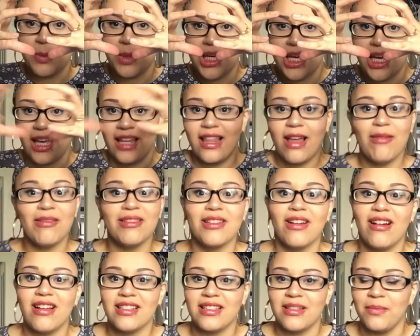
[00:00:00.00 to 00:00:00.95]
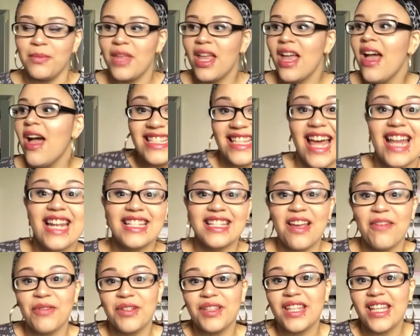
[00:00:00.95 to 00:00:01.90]
big. That was awesome. That is
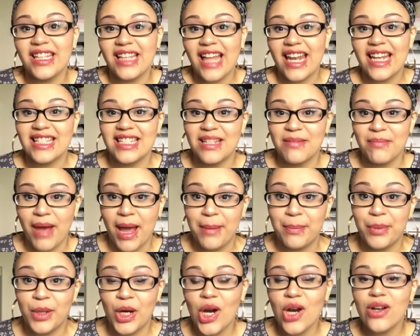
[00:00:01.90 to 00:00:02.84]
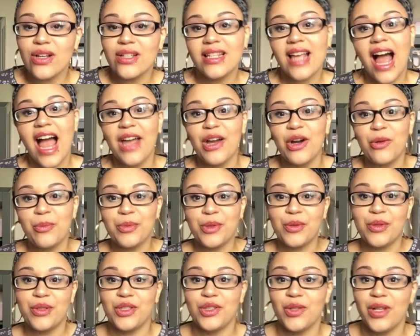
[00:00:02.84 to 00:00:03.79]
everything that is in my purse. I hope
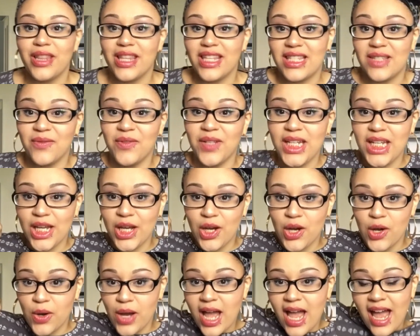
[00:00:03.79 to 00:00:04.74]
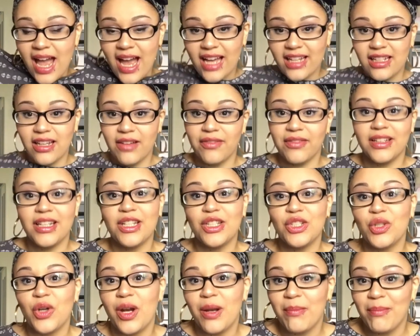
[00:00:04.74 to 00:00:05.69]
you enjoyed this video. I definitely
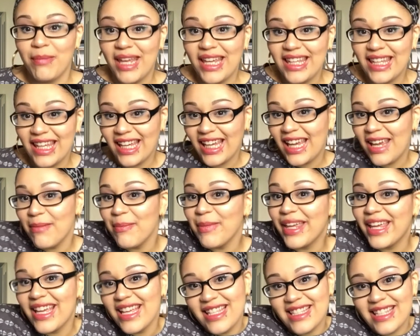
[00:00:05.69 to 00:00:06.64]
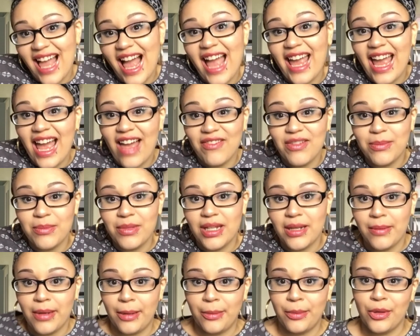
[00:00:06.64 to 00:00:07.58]
enjoyed making it because I haven't been
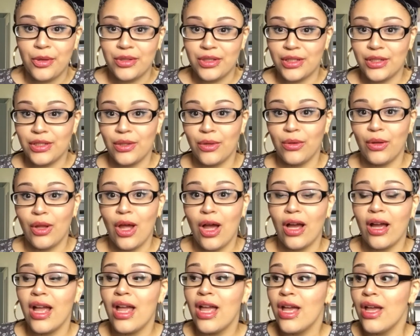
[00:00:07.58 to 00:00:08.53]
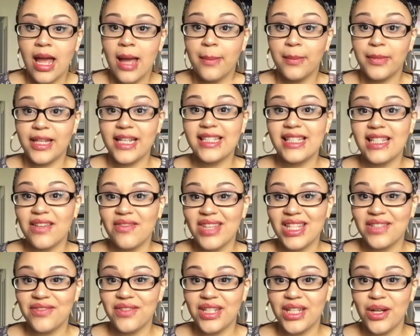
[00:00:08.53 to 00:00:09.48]
in my purse in so long. But please give
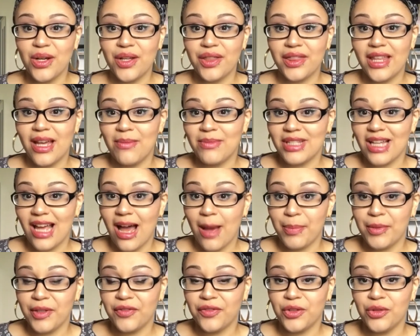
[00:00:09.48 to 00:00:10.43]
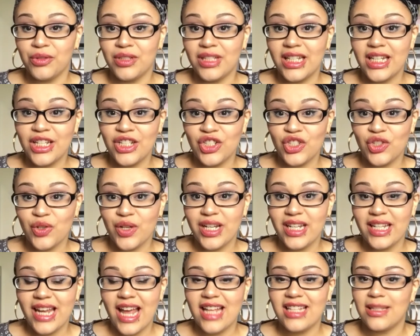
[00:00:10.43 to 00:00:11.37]
this video a thumbs up if you did enjoy
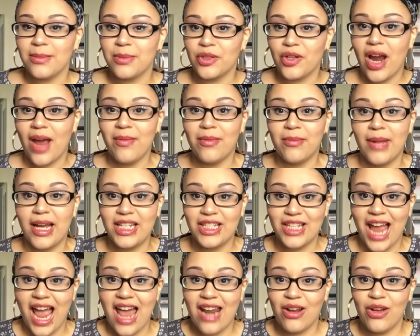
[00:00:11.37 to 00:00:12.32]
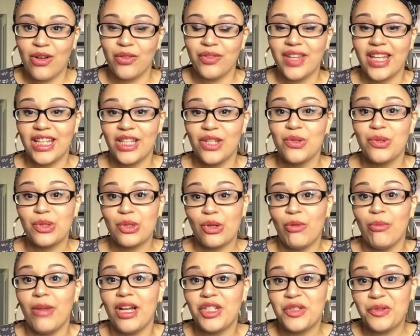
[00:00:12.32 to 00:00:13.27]
it, and subscribe to my channel. Thank you
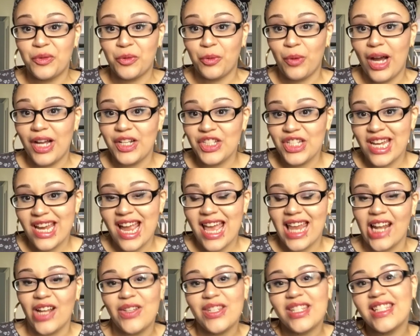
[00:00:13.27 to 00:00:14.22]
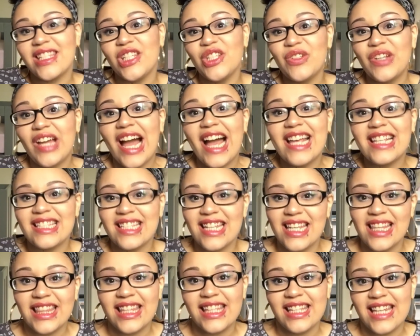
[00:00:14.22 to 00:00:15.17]
so much for watching, and I'll see you guys
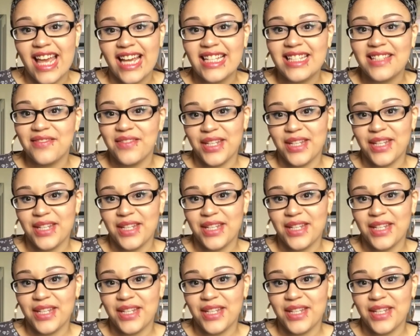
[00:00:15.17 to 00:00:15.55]
in the next